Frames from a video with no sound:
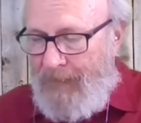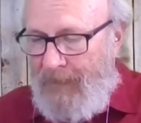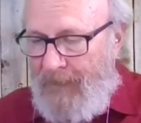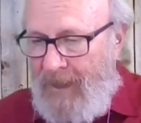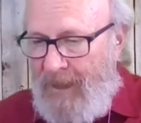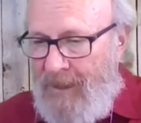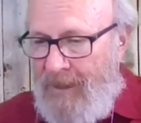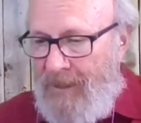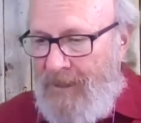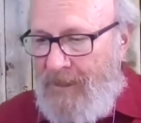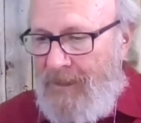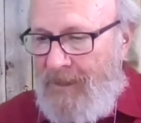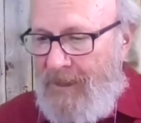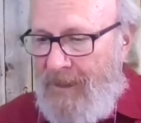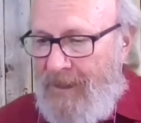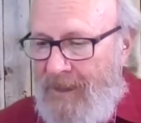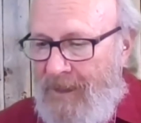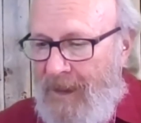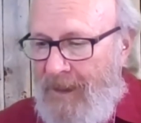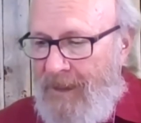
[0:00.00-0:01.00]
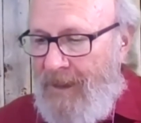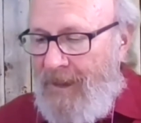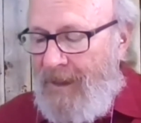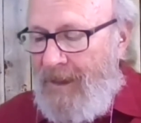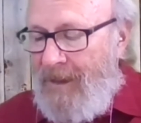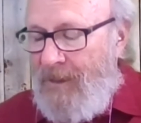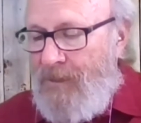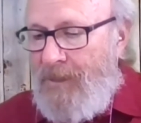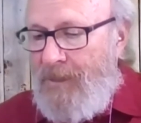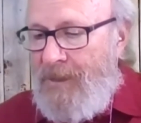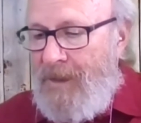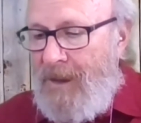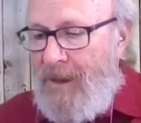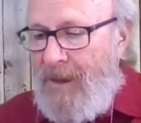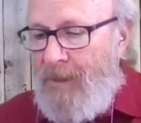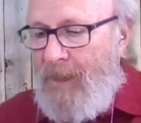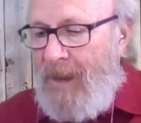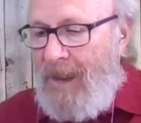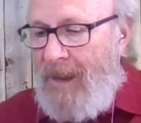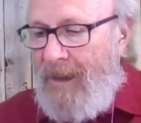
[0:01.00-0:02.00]
is I think
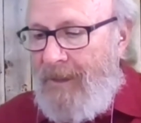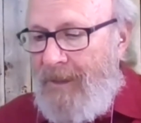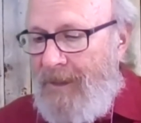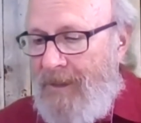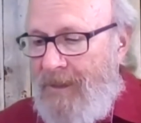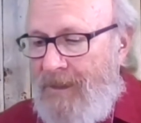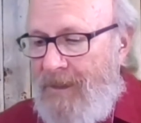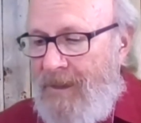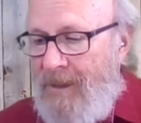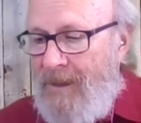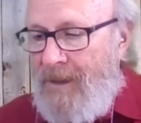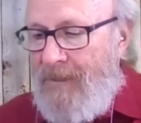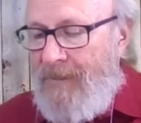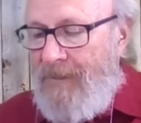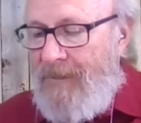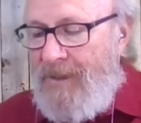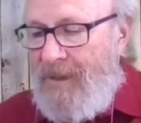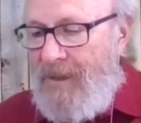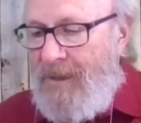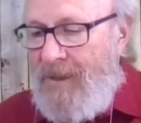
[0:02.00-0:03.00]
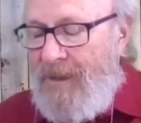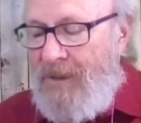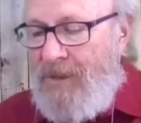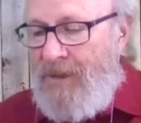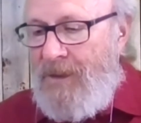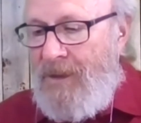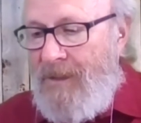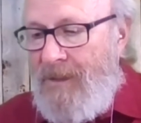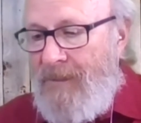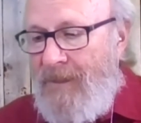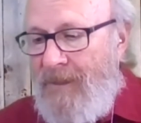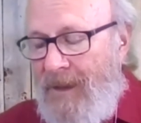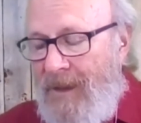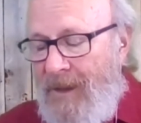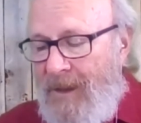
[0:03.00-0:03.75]
interesting about this initiative